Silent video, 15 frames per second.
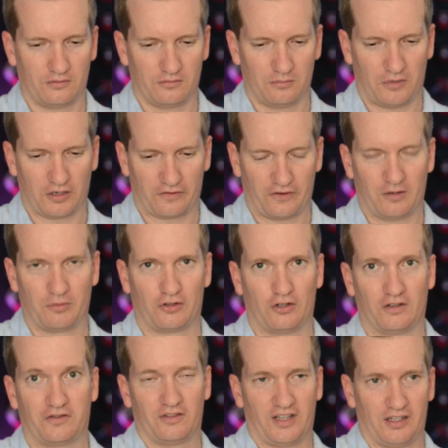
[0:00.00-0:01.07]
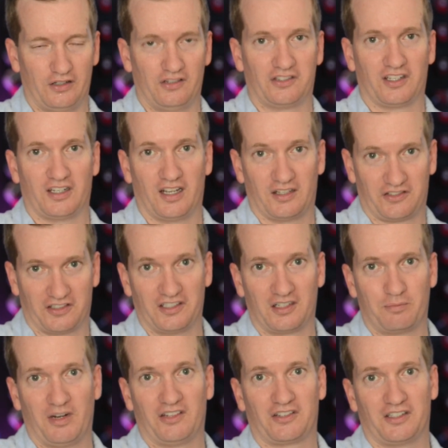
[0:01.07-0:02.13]
microfiber cloths that use an acidic
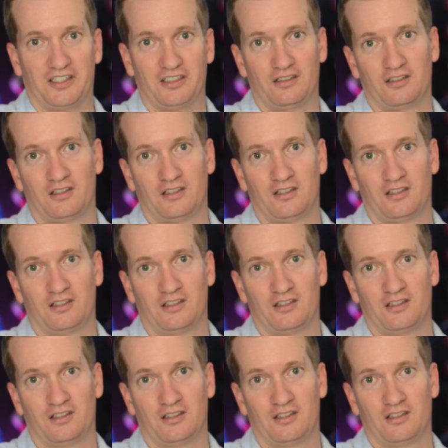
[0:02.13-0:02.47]
based cleaner,